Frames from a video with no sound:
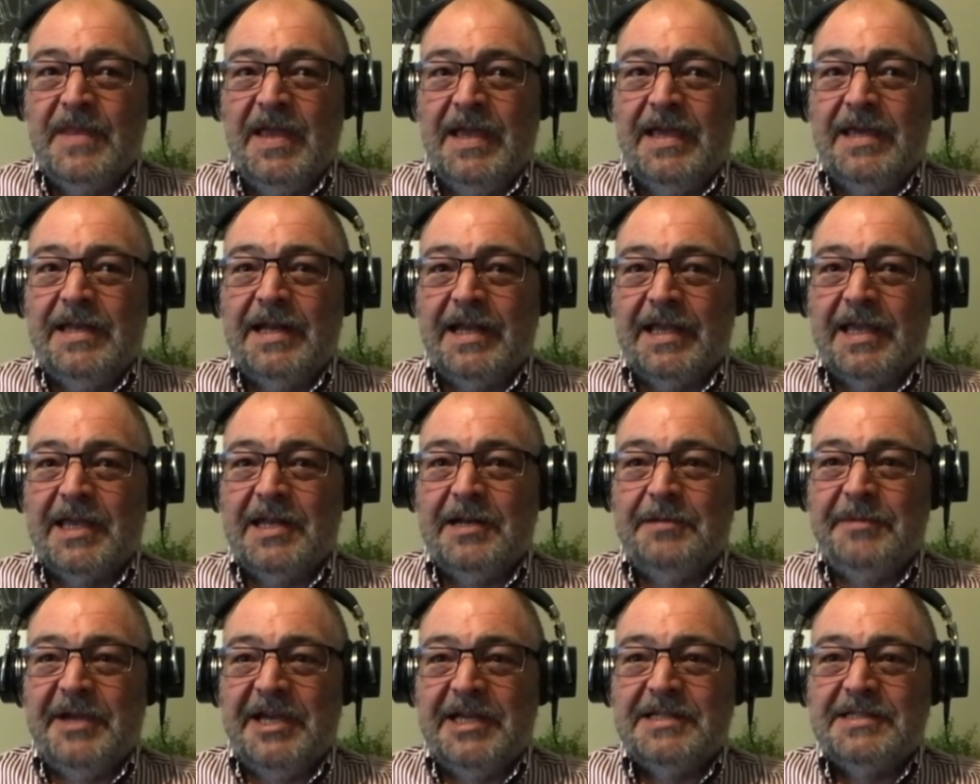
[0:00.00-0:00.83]
and I can
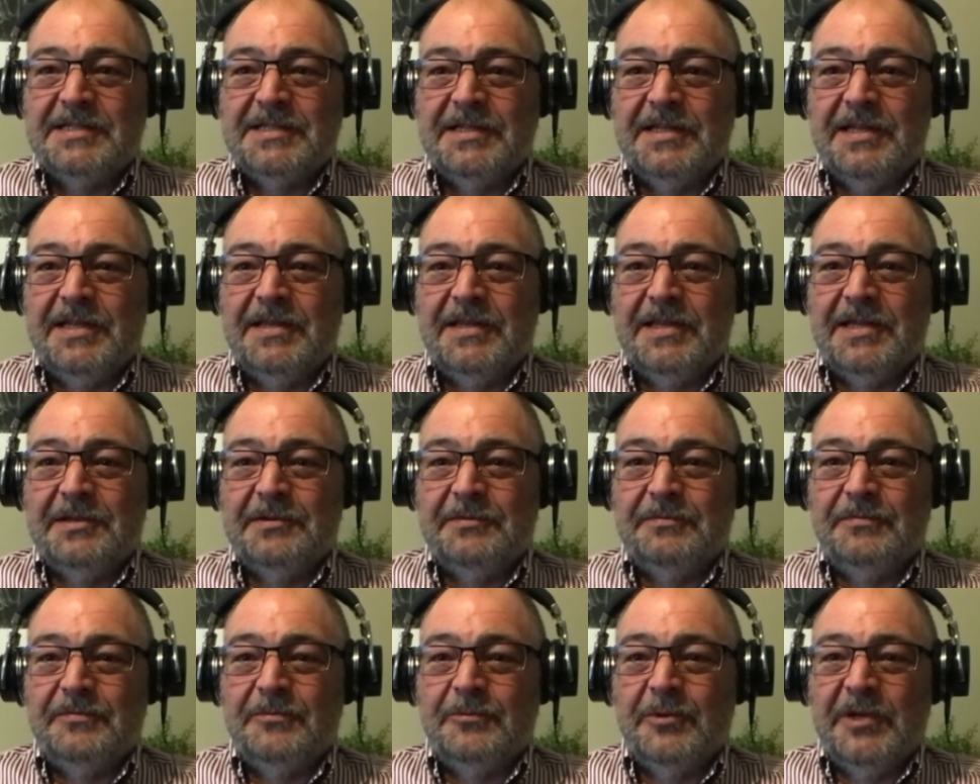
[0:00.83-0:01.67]
imagine that they
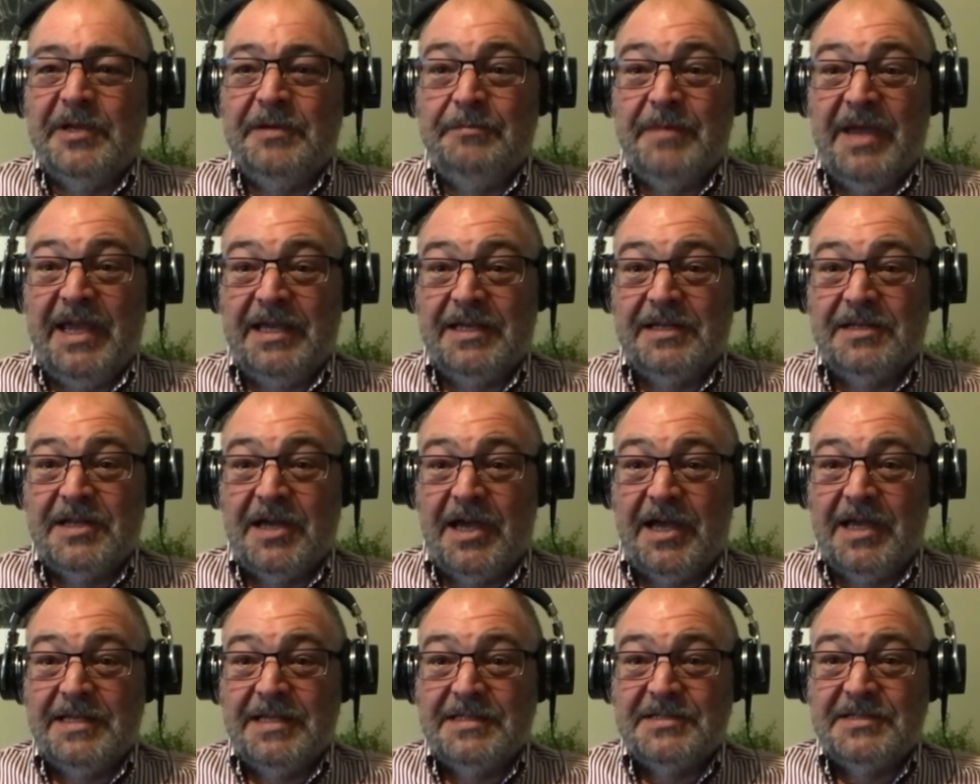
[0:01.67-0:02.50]
remake
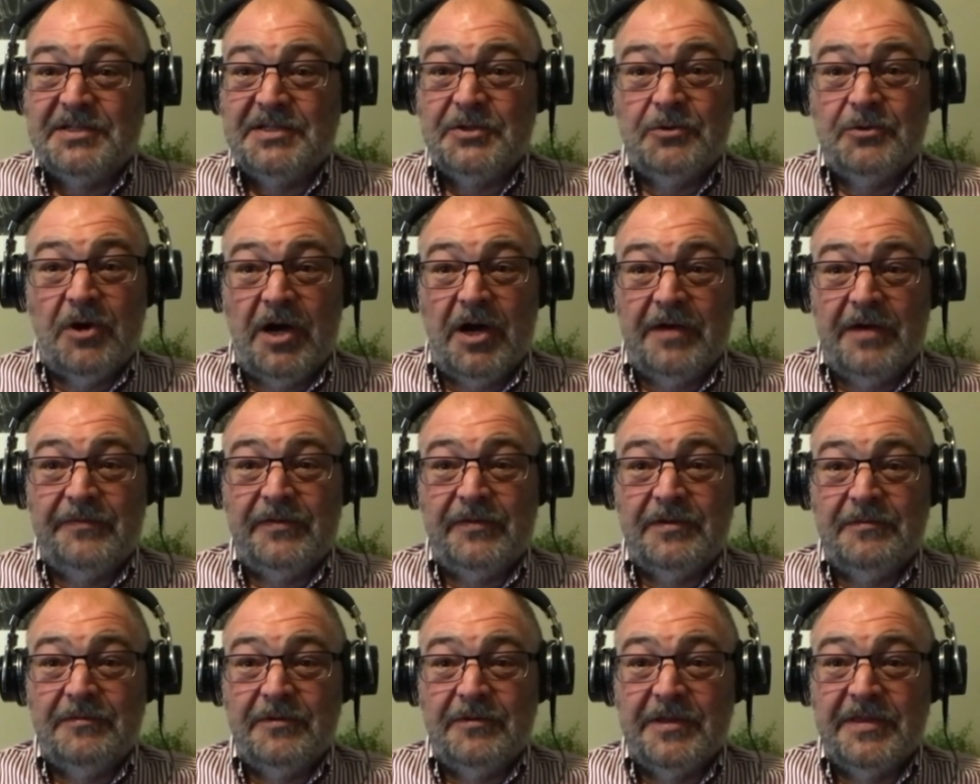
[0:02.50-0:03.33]
dies too
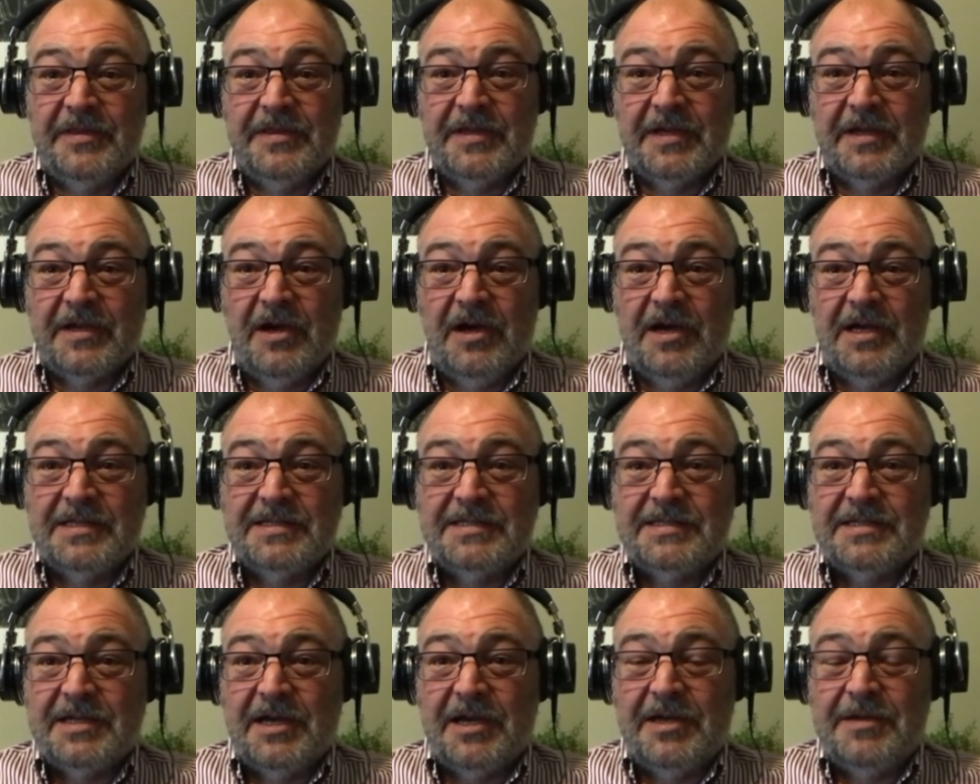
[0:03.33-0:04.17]
often with the
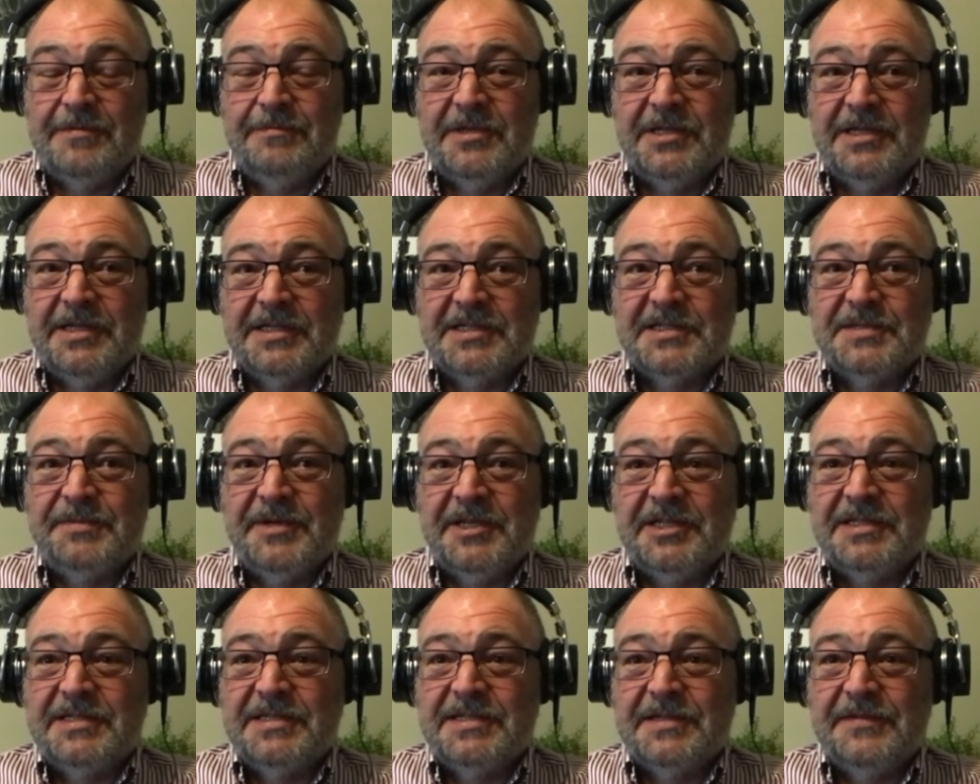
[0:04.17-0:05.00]
cost, time, and
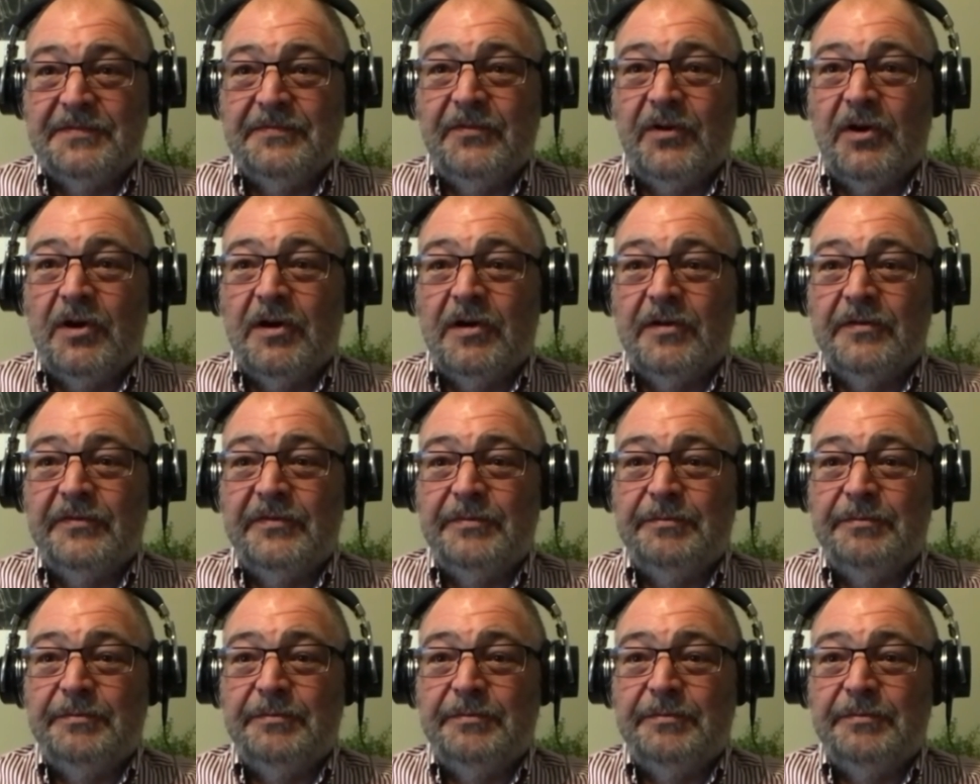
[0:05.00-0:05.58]
expense involved.